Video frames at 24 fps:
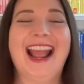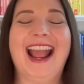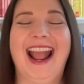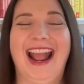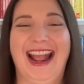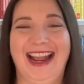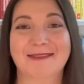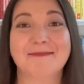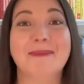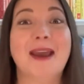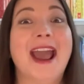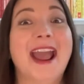
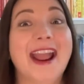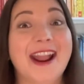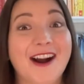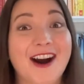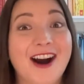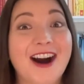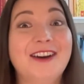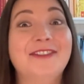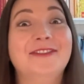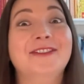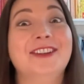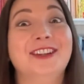and pay
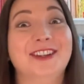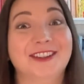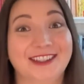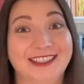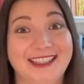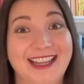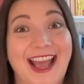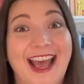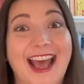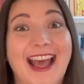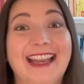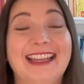off your
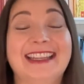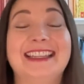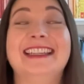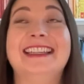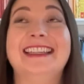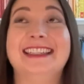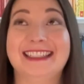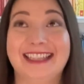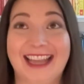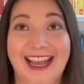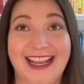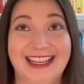debt.
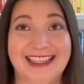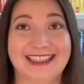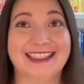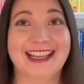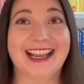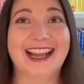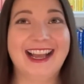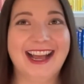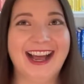Yes.